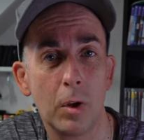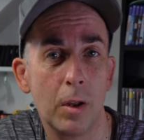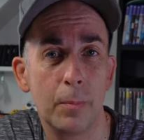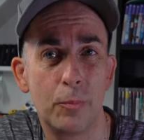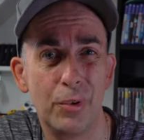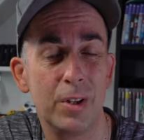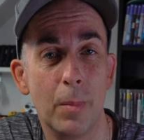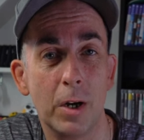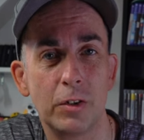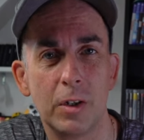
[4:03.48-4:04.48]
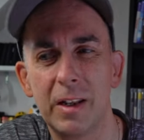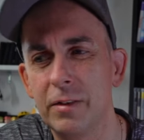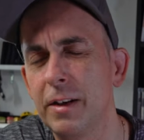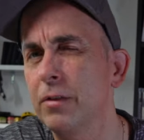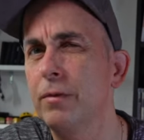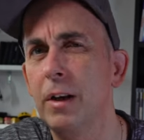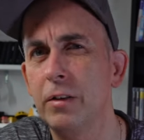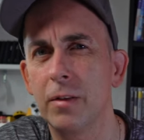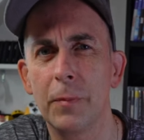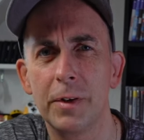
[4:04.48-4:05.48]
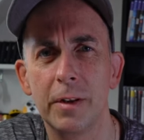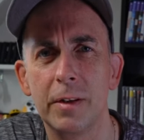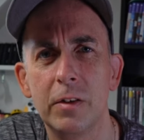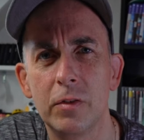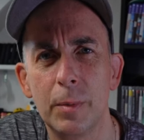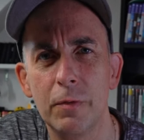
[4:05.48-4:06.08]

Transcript: uh, pretty much, unless there's really something that needs to be